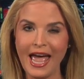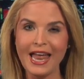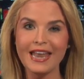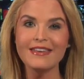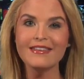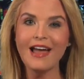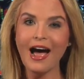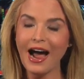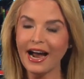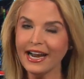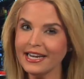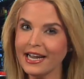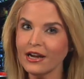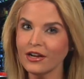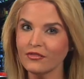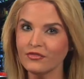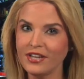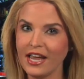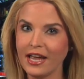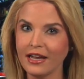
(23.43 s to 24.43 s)
Nine out
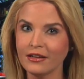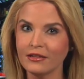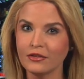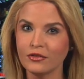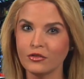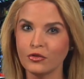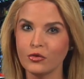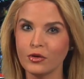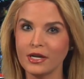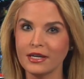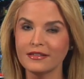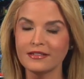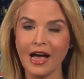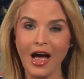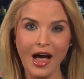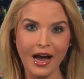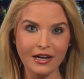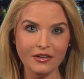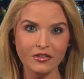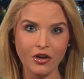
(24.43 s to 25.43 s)
of 10 students
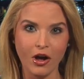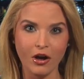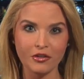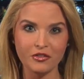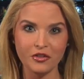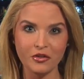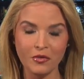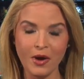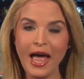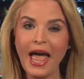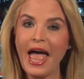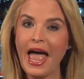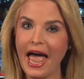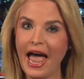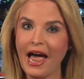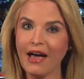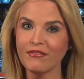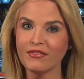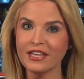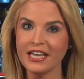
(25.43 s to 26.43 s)
I talk to
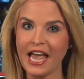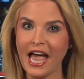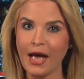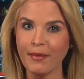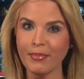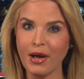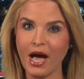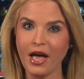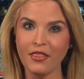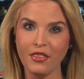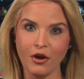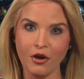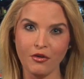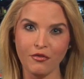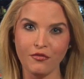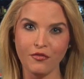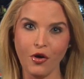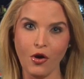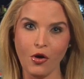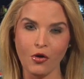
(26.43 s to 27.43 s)
have the app on their
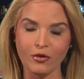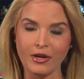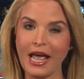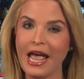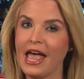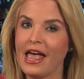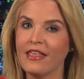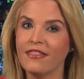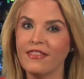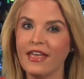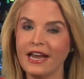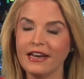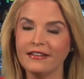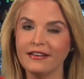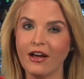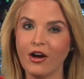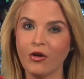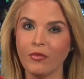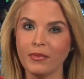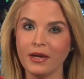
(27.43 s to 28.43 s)
phone. They
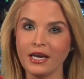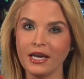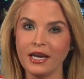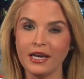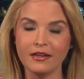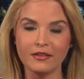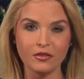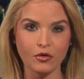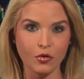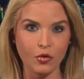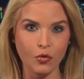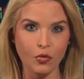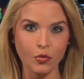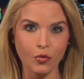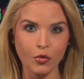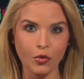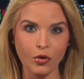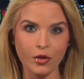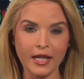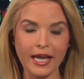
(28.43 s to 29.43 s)
tell me it's a
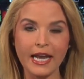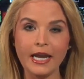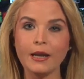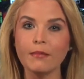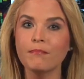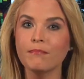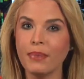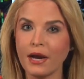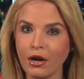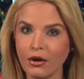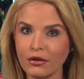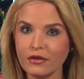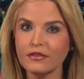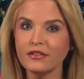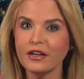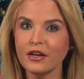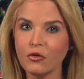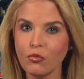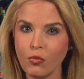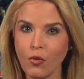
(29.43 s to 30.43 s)
cruel and
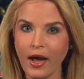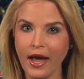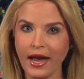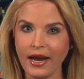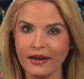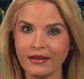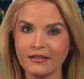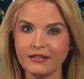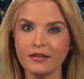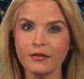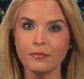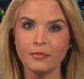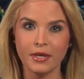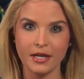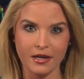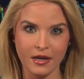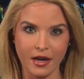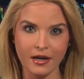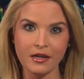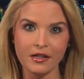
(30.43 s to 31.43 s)
embarrassing way to
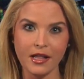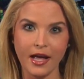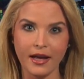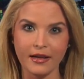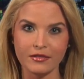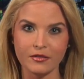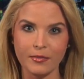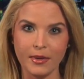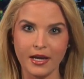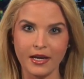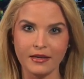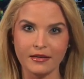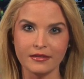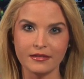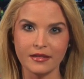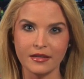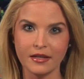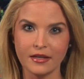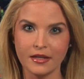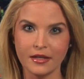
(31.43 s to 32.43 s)
pick on classmates.